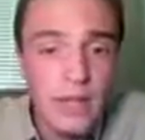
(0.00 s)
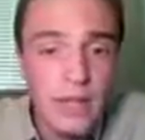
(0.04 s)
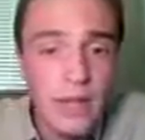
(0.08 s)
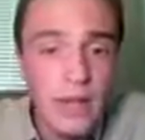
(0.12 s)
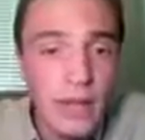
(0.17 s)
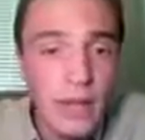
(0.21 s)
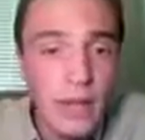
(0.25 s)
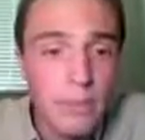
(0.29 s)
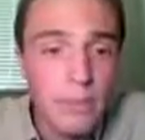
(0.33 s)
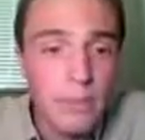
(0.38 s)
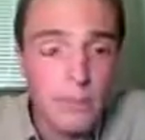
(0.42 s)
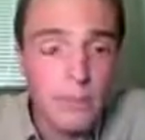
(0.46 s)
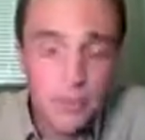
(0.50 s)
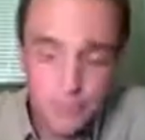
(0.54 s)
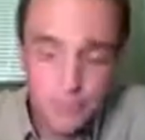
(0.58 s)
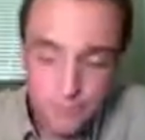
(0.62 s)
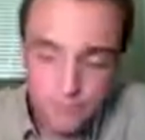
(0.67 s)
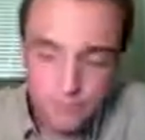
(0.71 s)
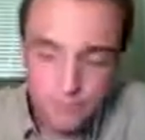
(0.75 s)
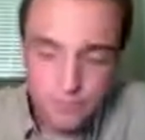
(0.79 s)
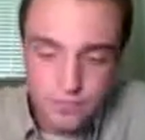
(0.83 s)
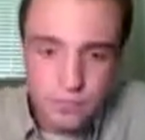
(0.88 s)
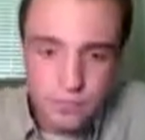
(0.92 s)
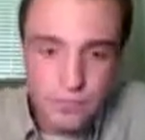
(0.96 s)

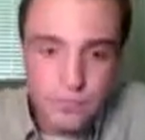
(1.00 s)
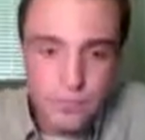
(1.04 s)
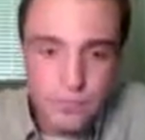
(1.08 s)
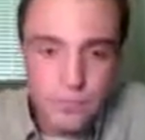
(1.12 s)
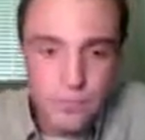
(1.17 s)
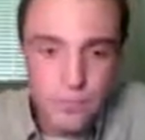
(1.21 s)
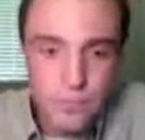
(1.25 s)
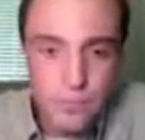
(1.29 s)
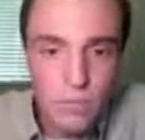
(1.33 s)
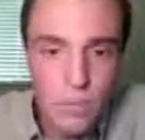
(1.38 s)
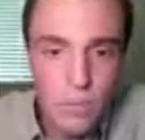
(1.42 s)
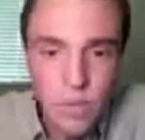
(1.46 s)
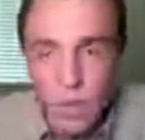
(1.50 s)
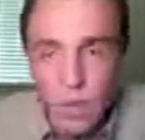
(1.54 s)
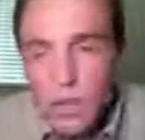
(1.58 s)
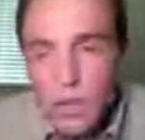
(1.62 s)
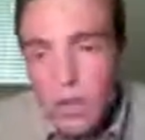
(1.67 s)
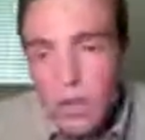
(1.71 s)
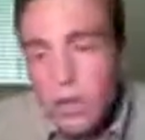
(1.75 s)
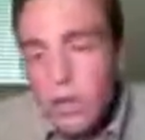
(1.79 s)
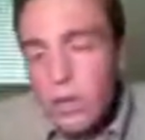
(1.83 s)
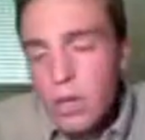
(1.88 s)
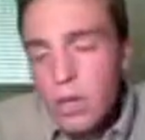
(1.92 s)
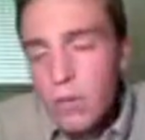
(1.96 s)
times.
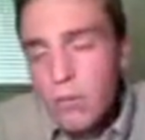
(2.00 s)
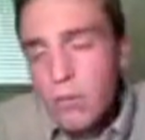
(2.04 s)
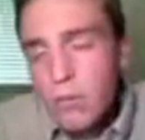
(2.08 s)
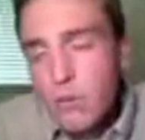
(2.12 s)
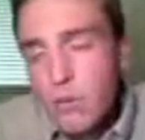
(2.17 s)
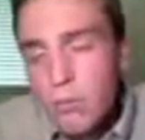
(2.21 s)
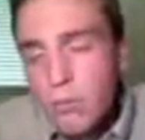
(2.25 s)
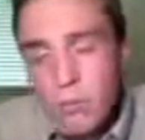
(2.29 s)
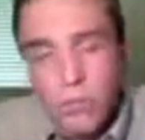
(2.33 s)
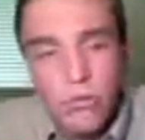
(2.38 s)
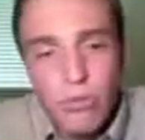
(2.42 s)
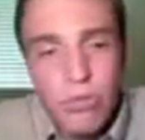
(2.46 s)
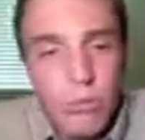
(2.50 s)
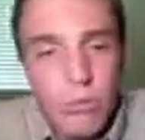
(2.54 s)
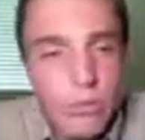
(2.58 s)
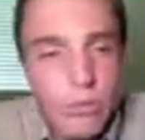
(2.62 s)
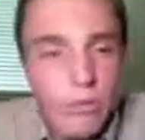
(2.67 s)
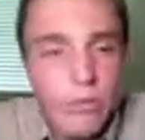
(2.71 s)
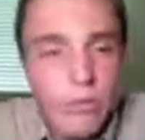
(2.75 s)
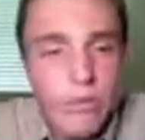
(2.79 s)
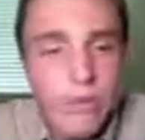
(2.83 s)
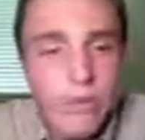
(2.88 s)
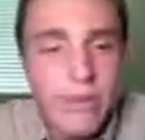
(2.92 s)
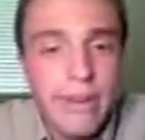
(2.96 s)
Bishop
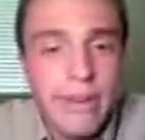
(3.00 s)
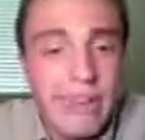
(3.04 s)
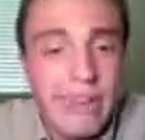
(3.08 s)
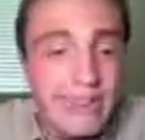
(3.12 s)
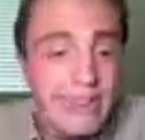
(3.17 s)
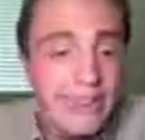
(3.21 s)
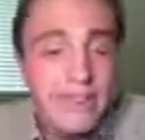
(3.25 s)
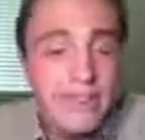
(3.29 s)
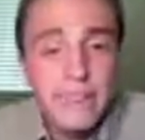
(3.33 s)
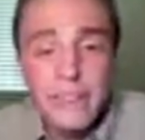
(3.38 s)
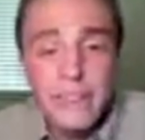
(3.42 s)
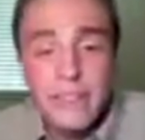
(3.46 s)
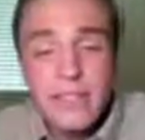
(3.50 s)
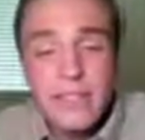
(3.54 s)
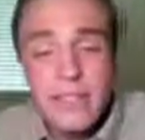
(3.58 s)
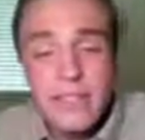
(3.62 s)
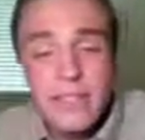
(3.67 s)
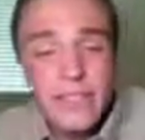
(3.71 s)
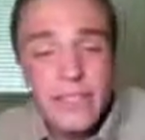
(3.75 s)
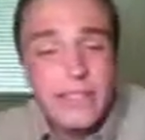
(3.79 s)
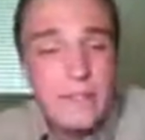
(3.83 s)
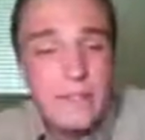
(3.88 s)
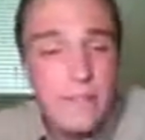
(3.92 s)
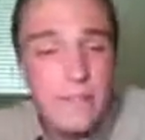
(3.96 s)
b3, knight to
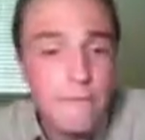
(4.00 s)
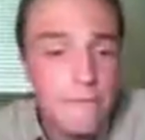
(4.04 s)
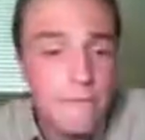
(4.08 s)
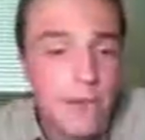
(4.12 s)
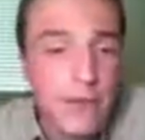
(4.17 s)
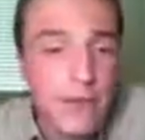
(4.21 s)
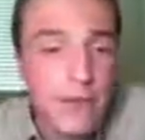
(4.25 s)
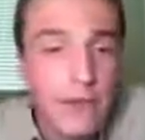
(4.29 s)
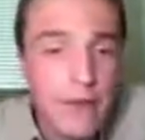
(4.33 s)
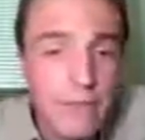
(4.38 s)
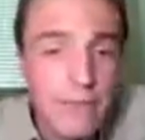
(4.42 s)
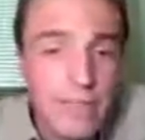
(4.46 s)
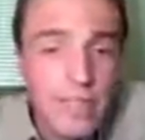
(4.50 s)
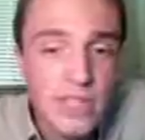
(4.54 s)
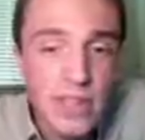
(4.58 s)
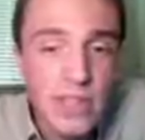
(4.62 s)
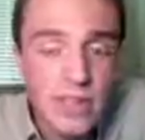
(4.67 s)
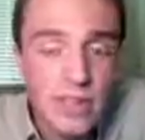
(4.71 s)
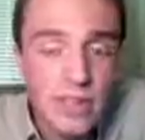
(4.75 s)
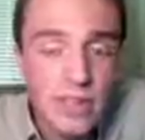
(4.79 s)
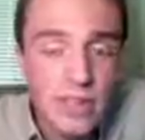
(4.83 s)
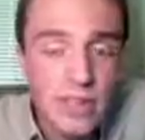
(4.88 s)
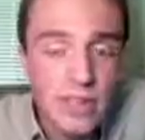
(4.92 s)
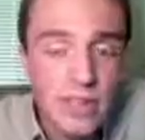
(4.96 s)
d5,
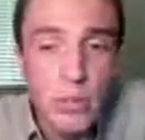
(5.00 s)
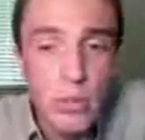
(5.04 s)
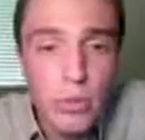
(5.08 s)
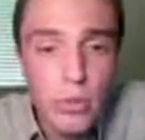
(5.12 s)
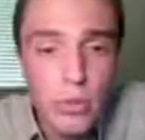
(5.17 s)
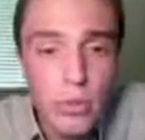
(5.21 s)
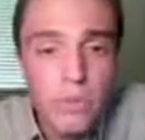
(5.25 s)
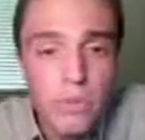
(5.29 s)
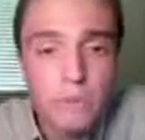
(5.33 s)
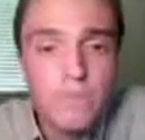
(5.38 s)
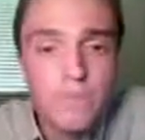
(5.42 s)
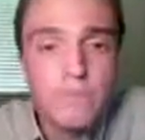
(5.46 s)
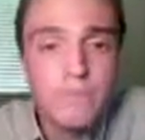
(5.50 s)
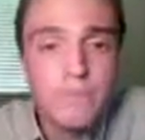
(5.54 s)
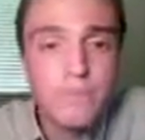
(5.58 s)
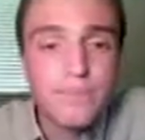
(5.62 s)
attacking that bishop.